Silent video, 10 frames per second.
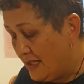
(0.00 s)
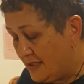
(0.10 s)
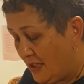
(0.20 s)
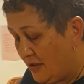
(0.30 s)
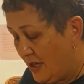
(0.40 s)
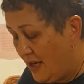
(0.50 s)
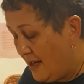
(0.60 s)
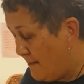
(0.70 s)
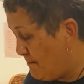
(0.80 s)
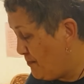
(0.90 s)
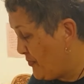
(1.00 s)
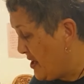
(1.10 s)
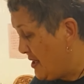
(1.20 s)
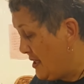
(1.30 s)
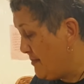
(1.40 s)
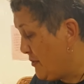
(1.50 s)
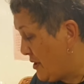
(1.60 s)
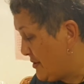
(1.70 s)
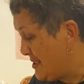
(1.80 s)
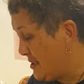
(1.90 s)
so let me
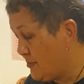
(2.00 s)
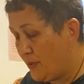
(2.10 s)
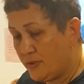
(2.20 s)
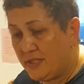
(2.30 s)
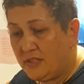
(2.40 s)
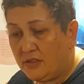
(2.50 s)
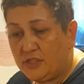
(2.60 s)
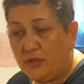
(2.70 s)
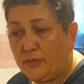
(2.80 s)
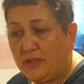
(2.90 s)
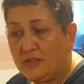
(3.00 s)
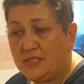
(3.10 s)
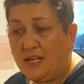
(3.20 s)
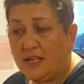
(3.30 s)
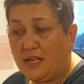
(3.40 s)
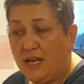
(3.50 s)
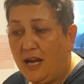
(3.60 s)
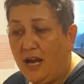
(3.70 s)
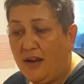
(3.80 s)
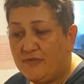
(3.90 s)
roll this into balls and then I'll show you what it looks like
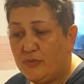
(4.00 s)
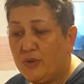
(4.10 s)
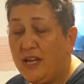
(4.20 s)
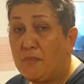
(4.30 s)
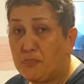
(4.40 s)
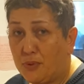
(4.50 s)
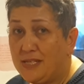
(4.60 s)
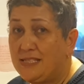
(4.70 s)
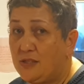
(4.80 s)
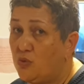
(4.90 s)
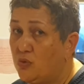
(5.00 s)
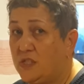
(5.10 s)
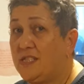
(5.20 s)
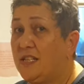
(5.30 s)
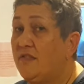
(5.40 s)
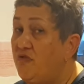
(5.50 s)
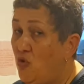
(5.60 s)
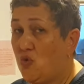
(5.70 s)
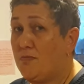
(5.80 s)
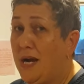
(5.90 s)
after we have pressed gorgeous little
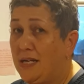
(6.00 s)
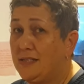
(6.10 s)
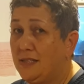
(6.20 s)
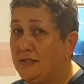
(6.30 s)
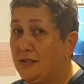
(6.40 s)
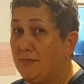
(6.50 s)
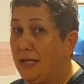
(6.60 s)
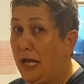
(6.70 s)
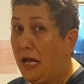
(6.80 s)
fork marks into them.